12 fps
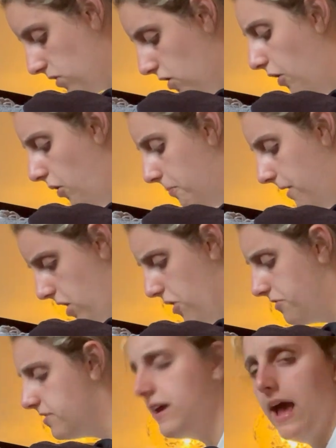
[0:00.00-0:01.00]
on my
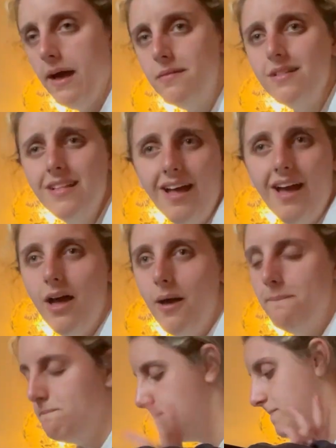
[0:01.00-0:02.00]
own, yeah.
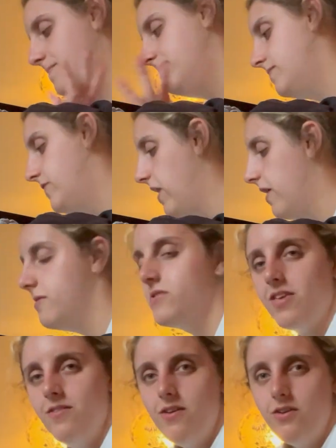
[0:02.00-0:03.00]
So yeah, let's
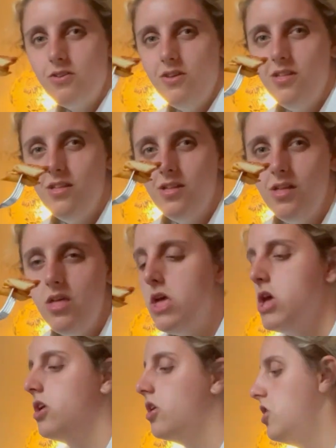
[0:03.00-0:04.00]
give it
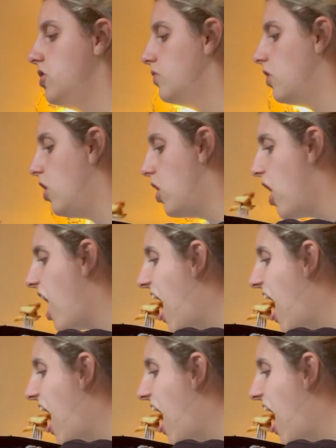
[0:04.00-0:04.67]
a good old go.